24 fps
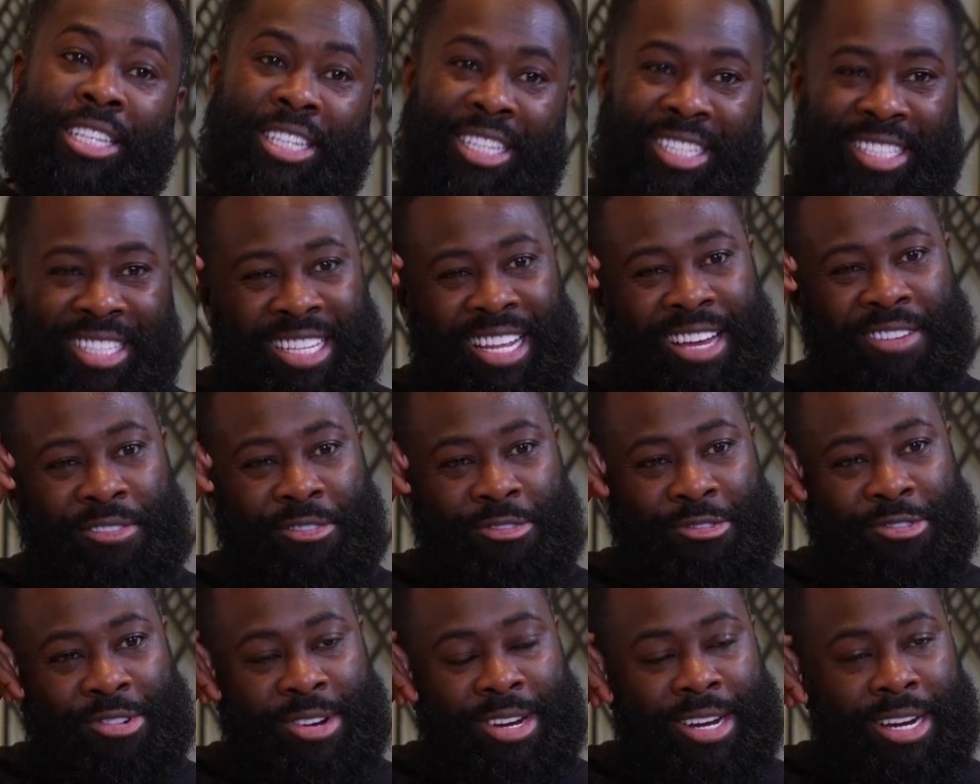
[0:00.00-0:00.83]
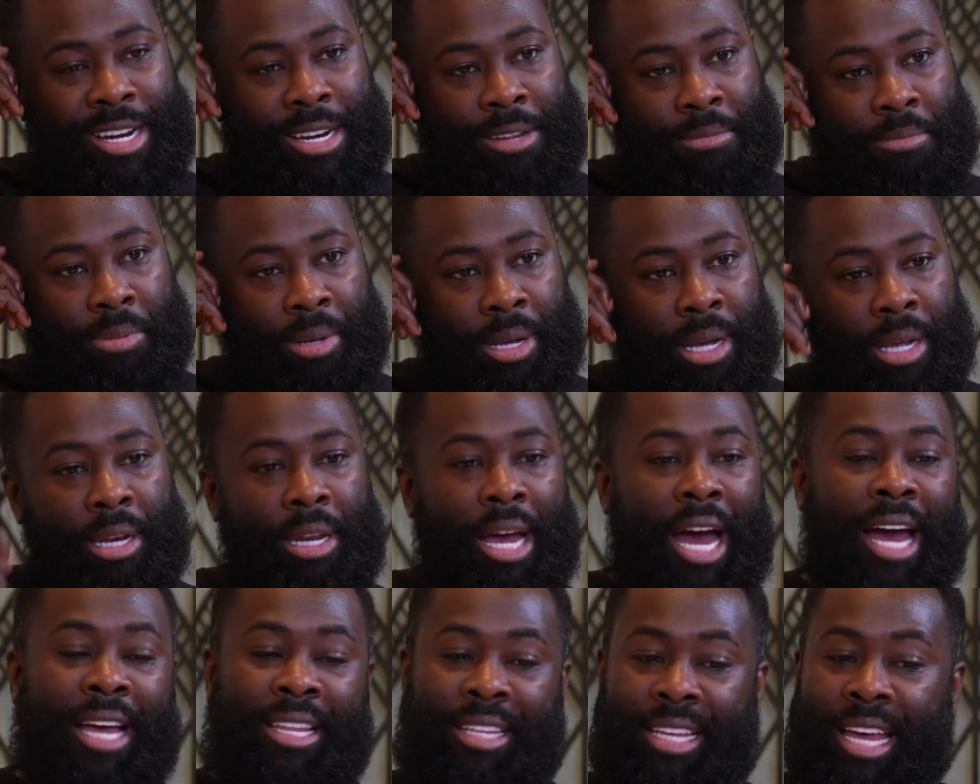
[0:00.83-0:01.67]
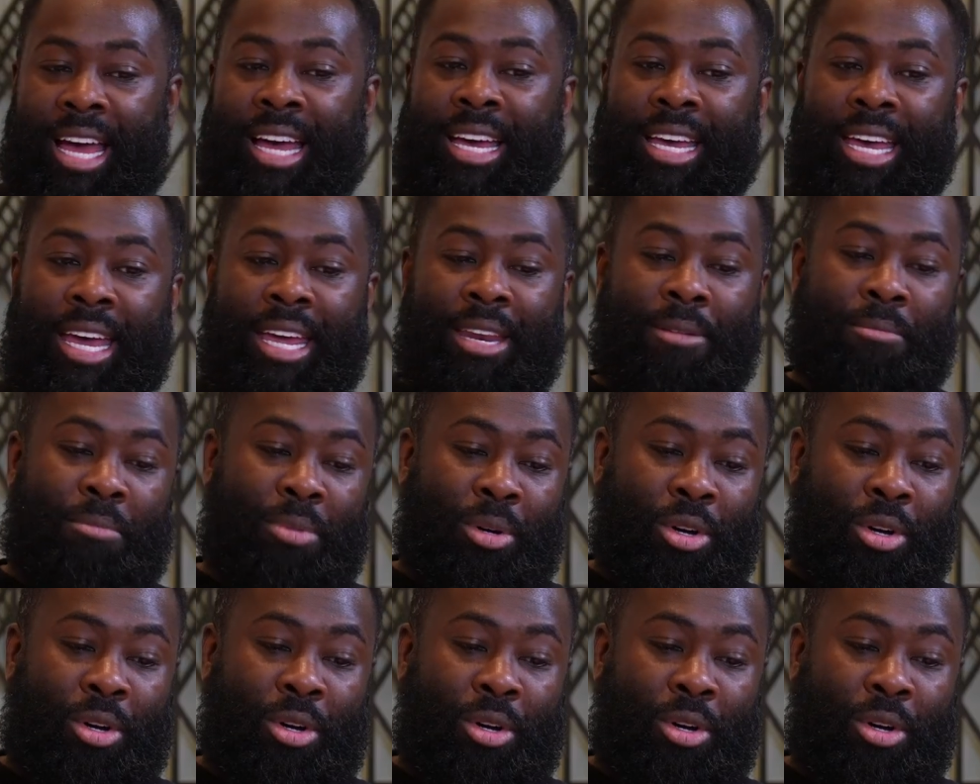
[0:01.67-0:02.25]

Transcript: So it's never really been, again,